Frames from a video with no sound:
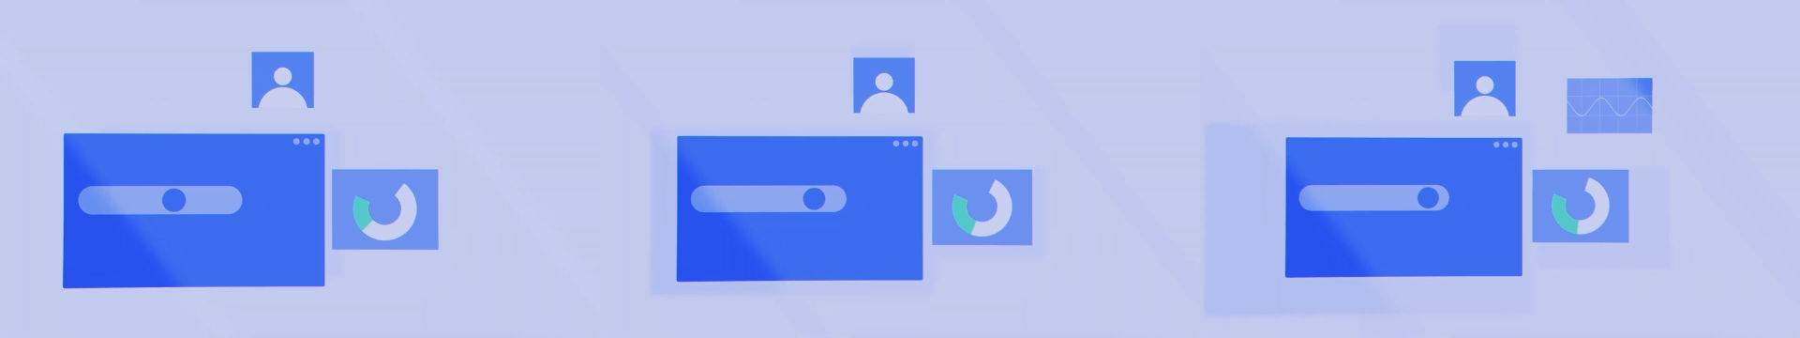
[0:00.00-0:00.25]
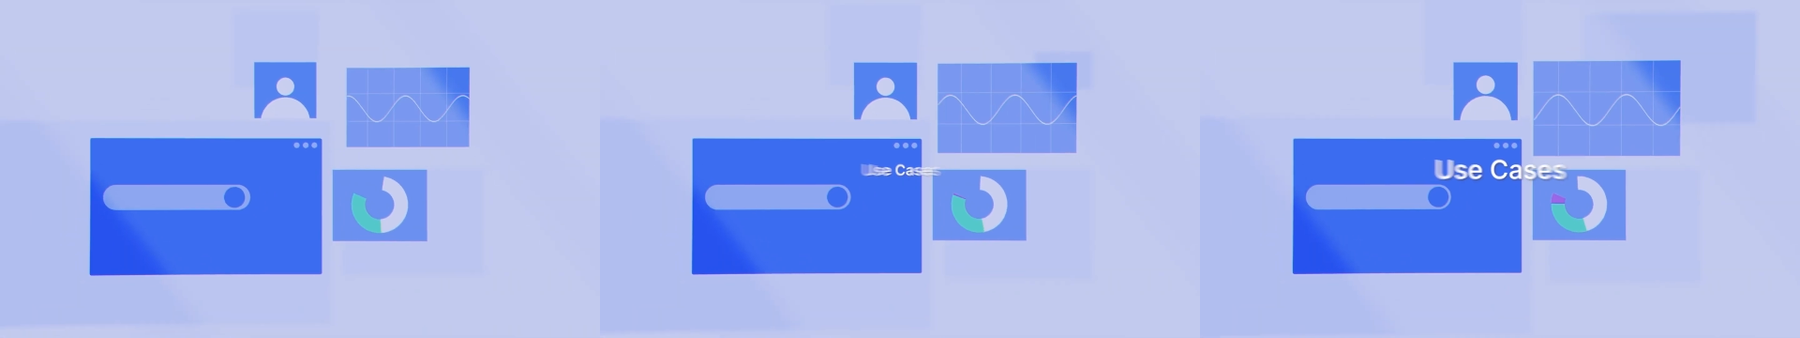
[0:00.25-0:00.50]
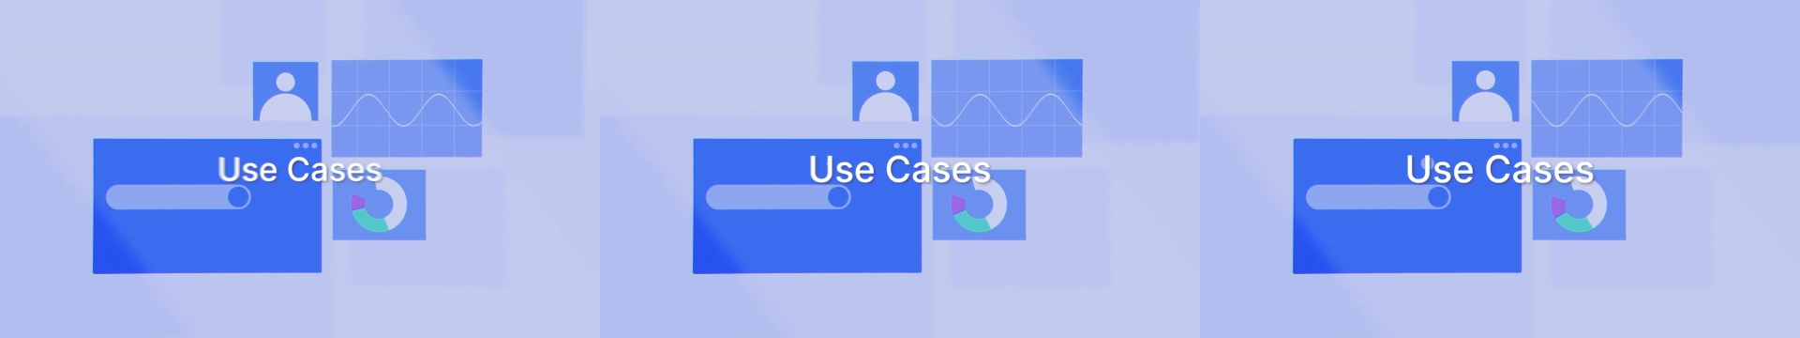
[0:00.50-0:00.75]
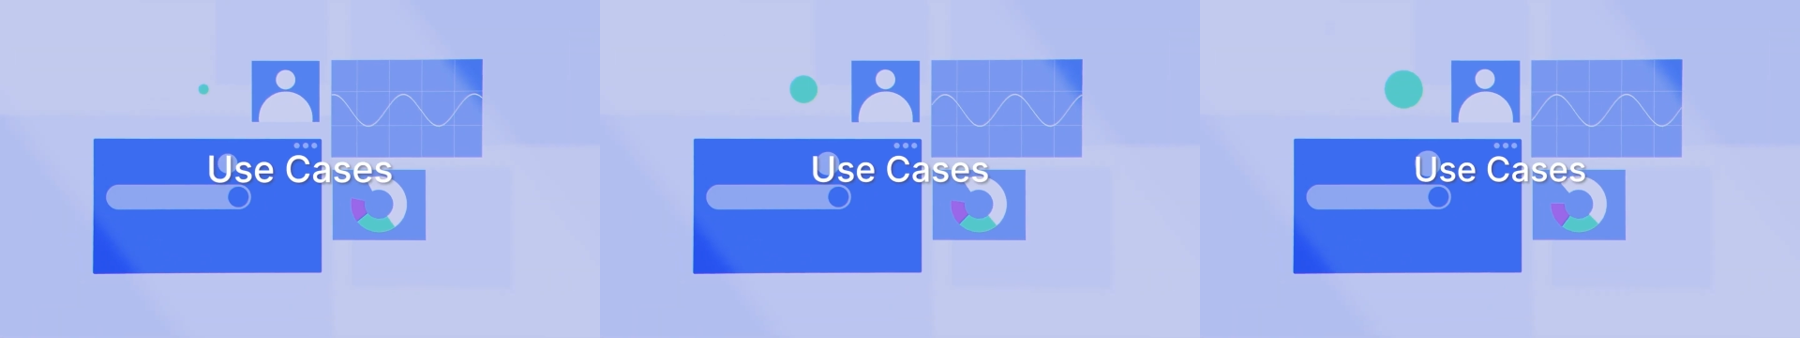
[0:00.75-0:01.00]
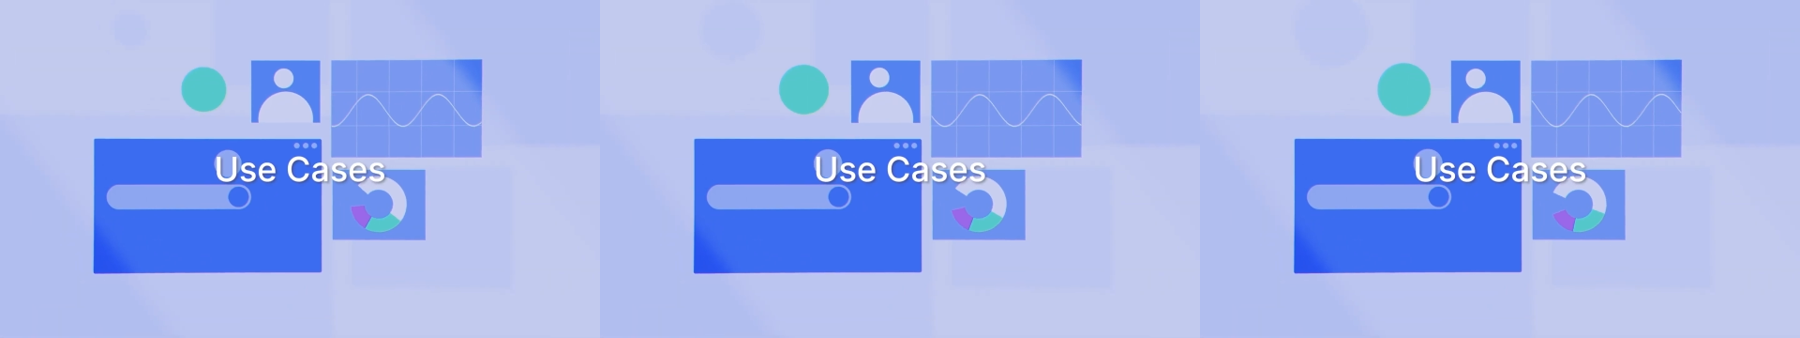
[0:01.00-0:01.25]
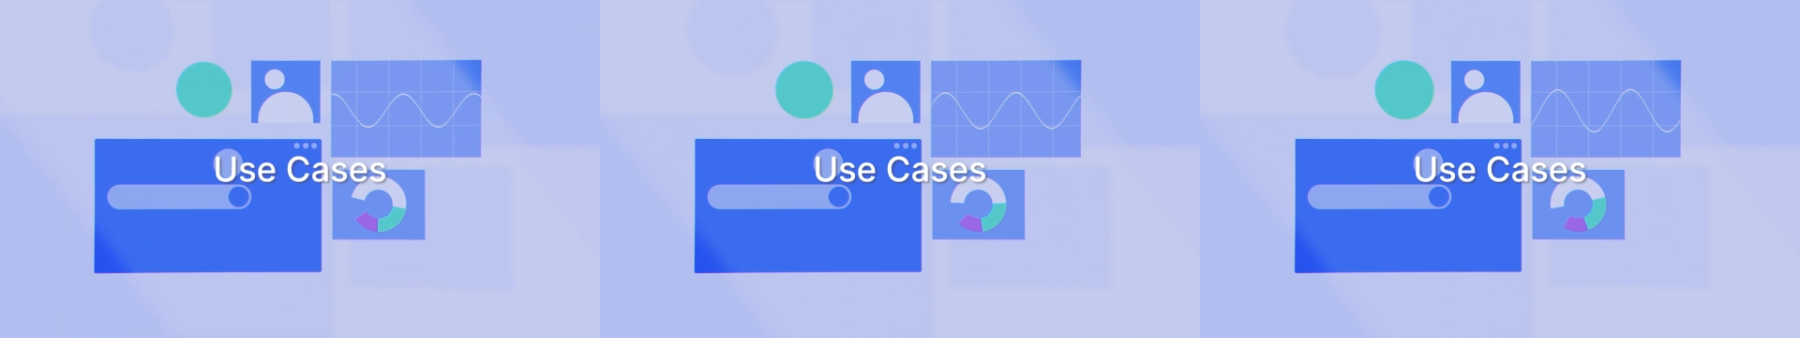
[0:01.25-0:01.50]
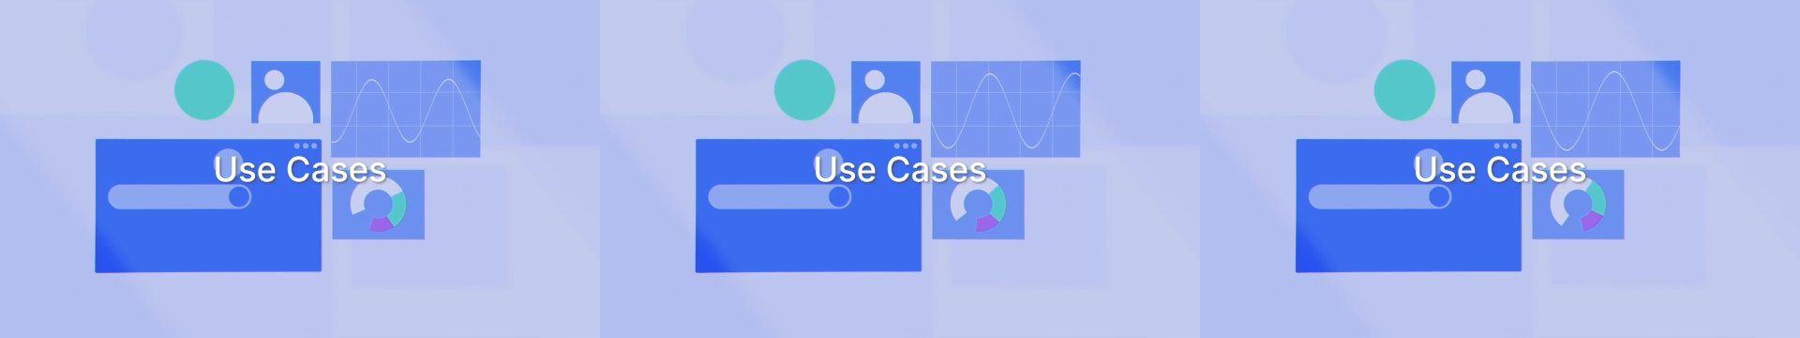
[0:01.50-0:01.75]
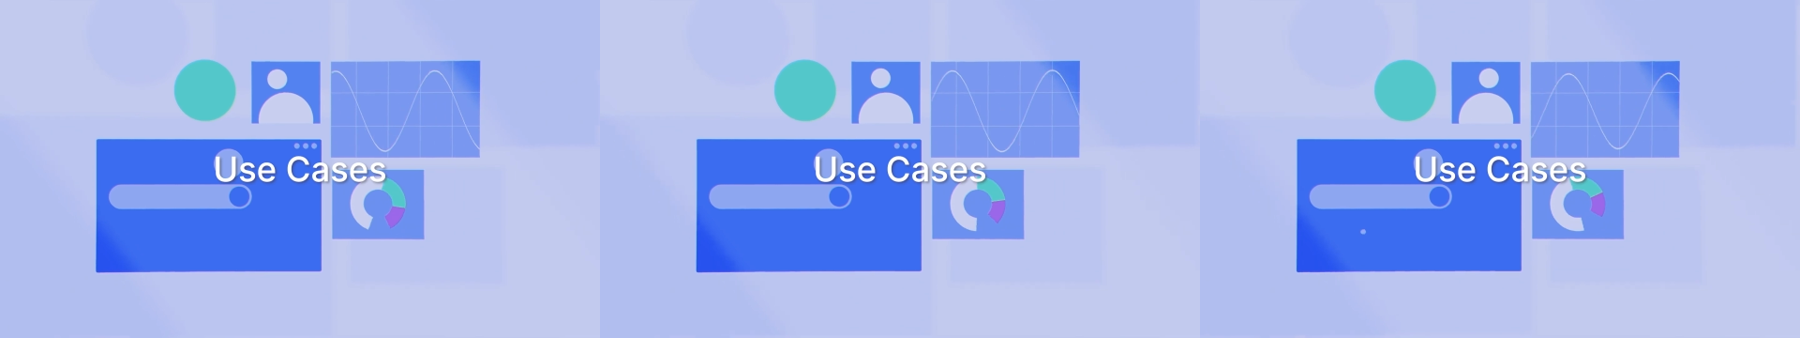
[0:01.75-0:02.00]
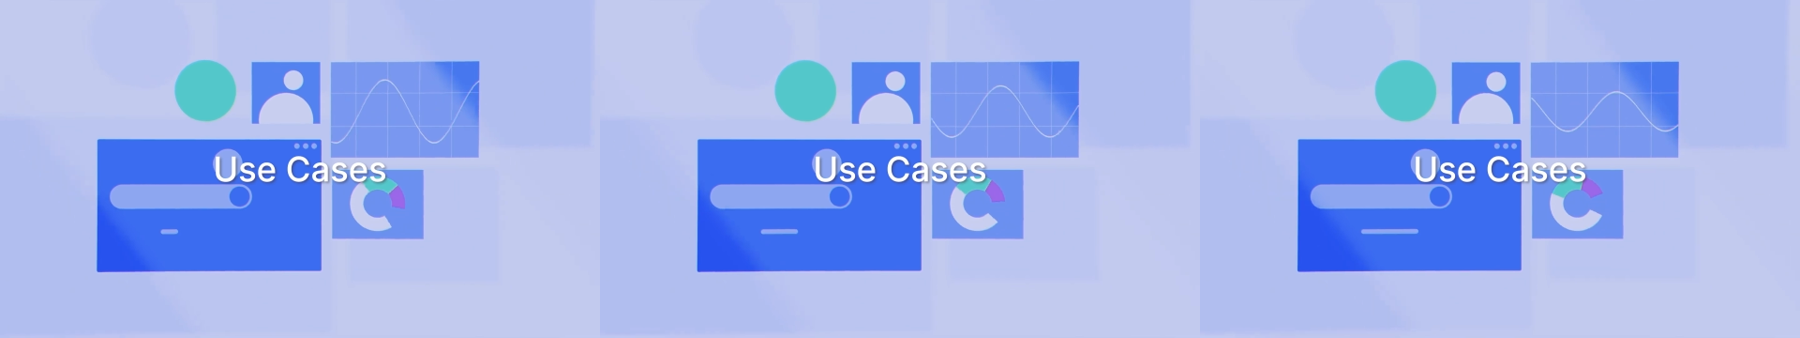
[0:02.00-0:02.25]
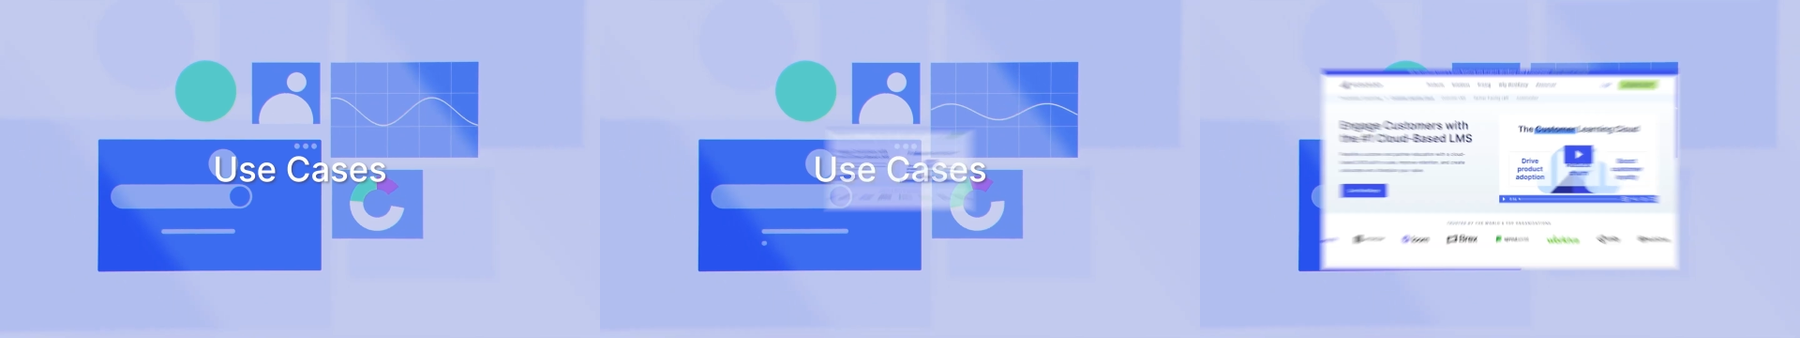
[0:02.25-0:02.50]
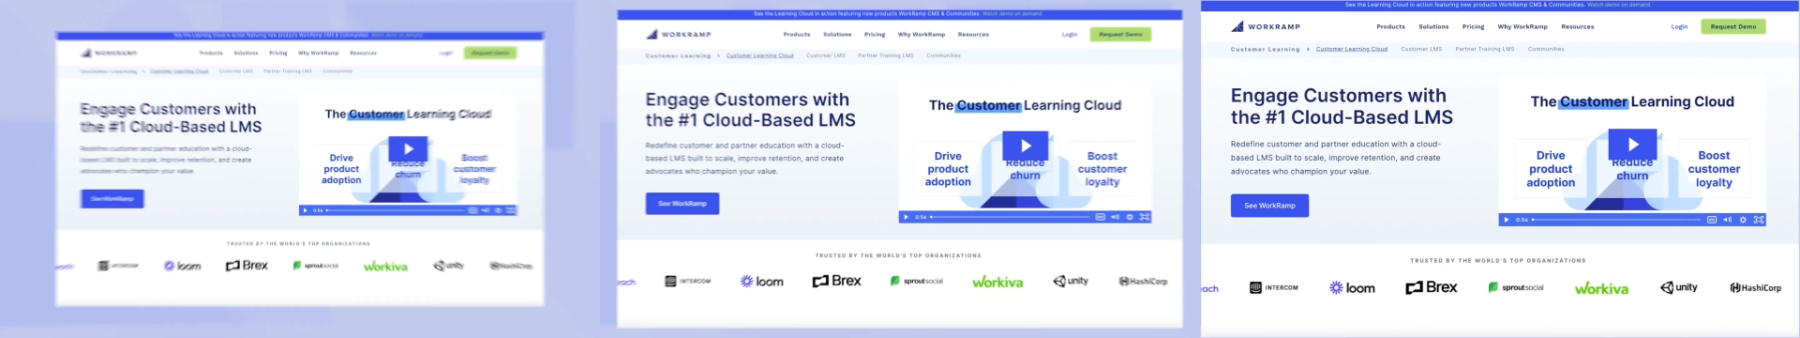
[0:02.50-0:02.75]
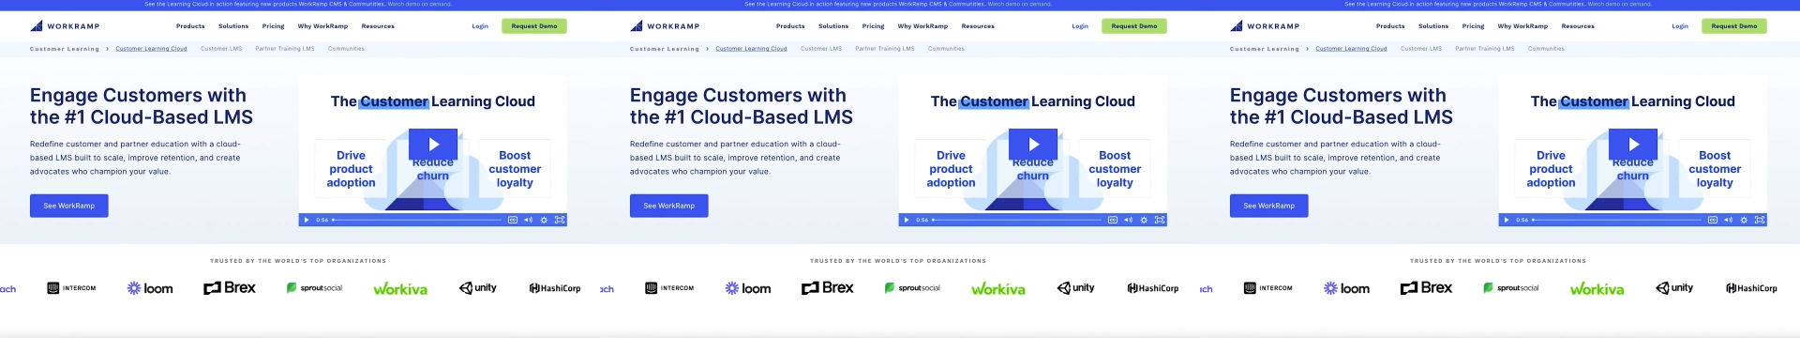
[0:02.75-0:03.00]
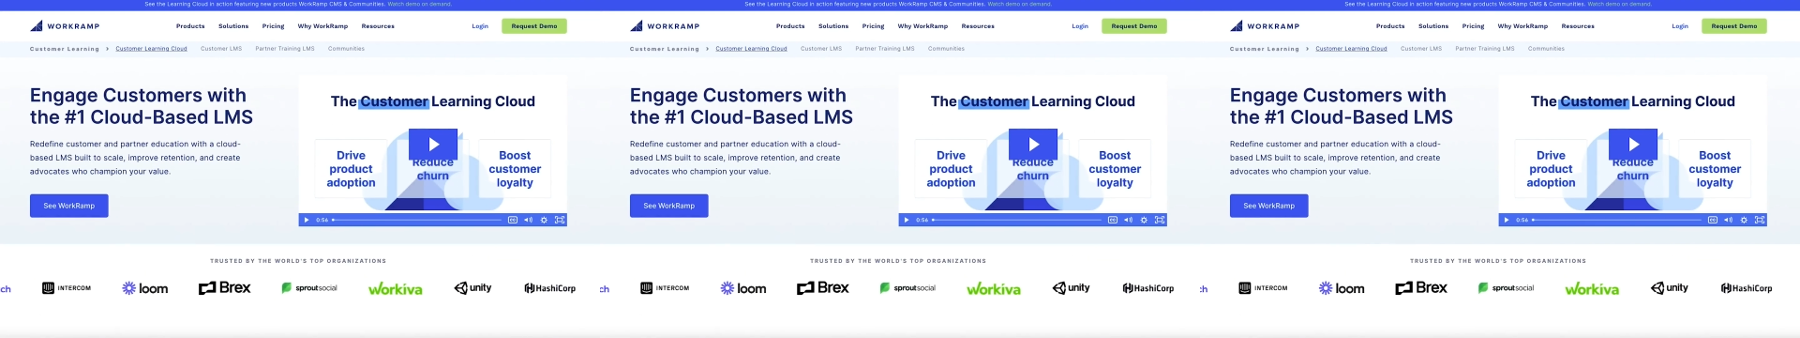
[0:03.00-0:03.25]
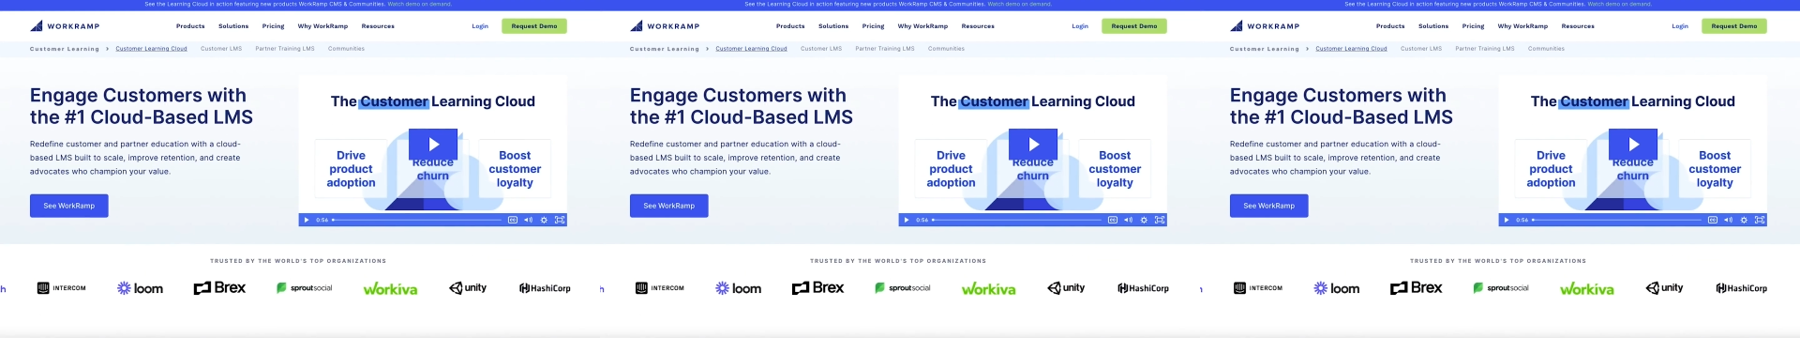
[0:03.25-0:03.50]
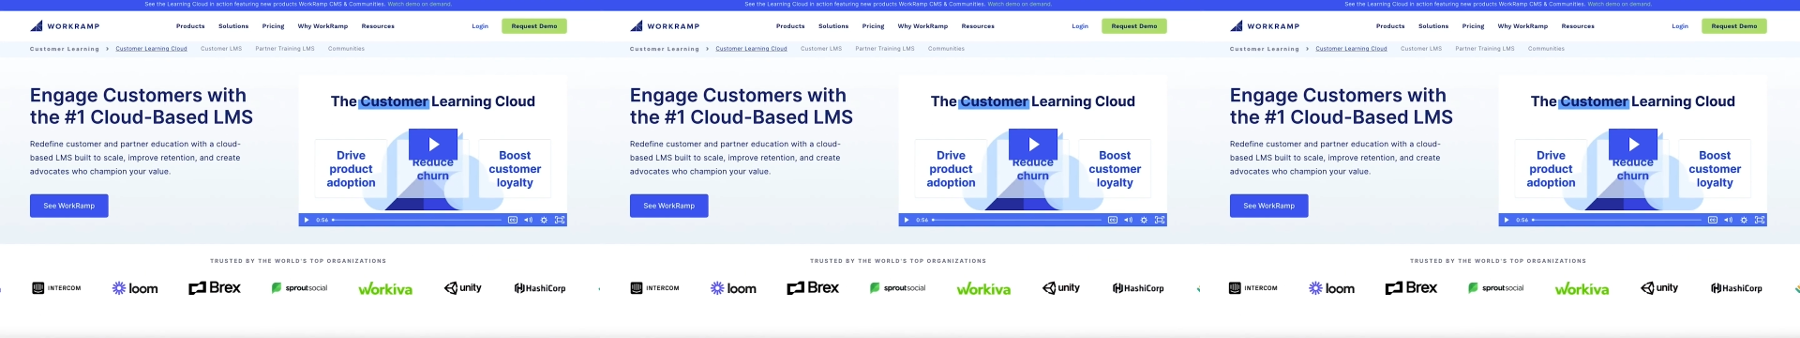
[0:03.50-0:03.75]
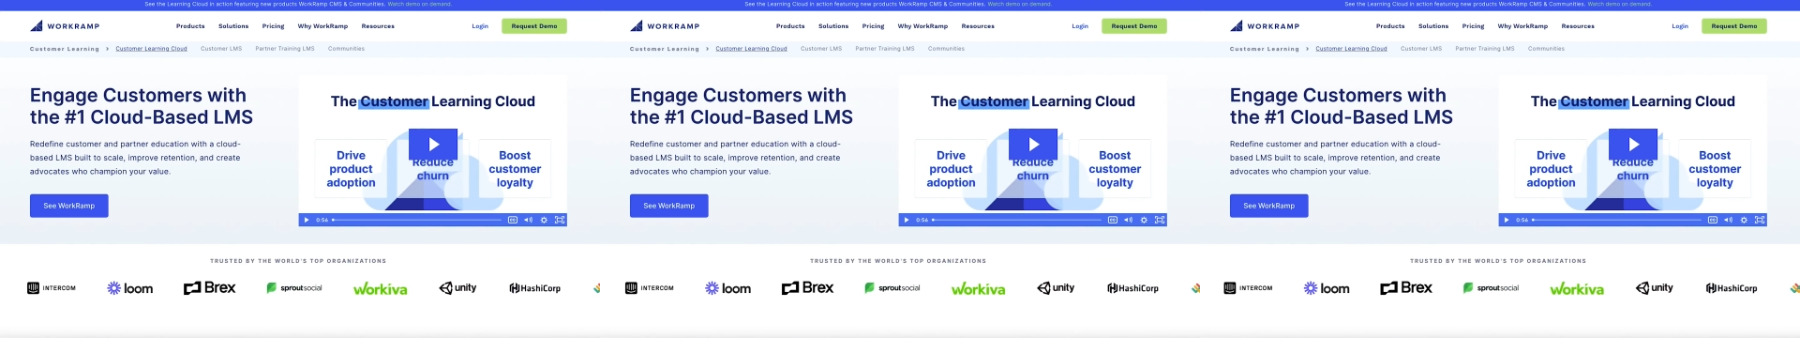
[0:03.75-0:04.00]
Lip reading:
[unreadable: no face in view]